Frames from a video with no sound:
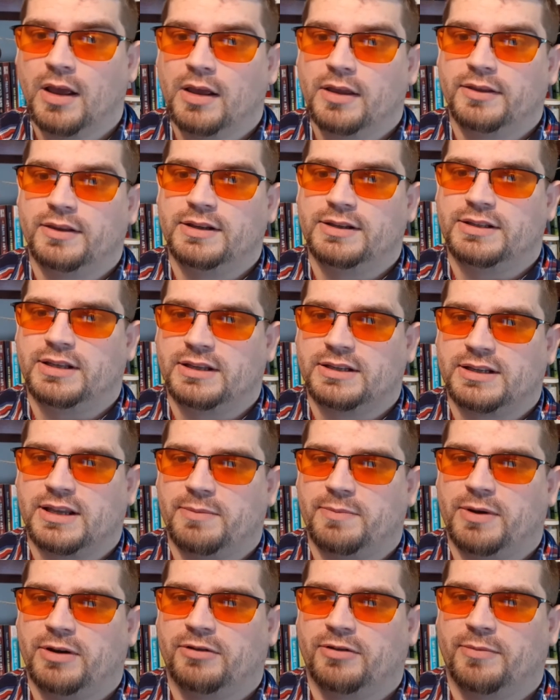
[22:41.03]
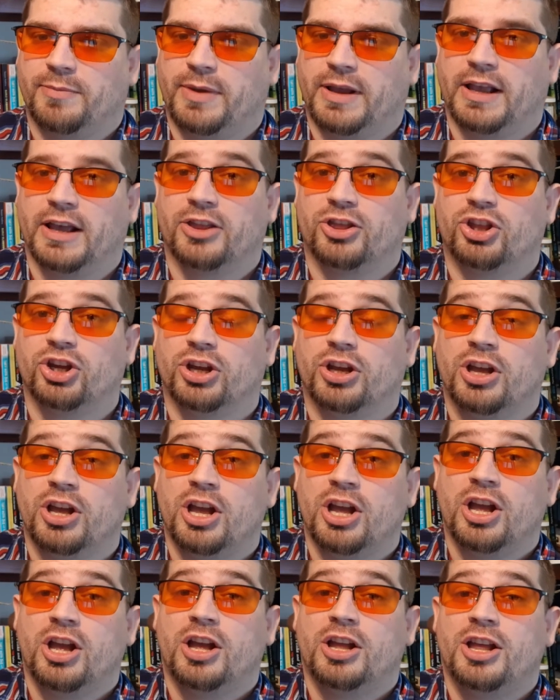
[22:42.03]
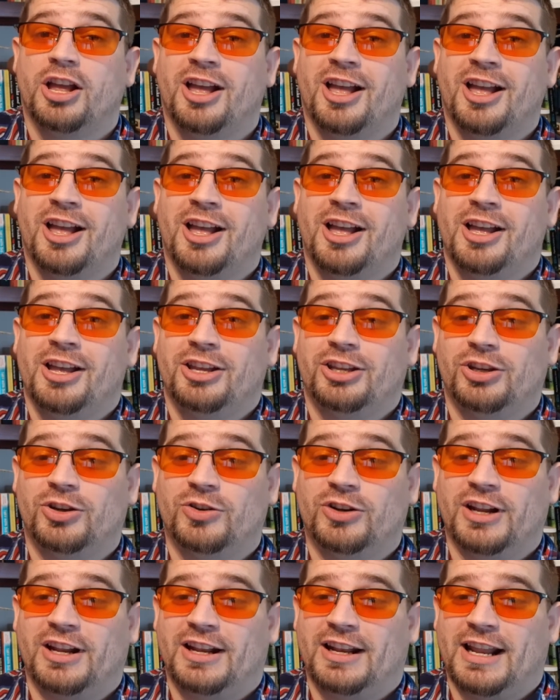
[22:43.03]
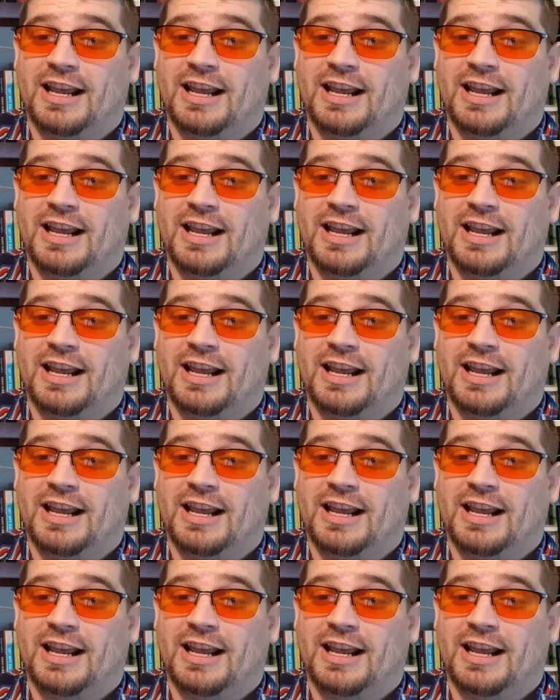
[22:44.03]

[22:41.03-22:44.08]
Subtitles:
These things get bigger and bigger. The unit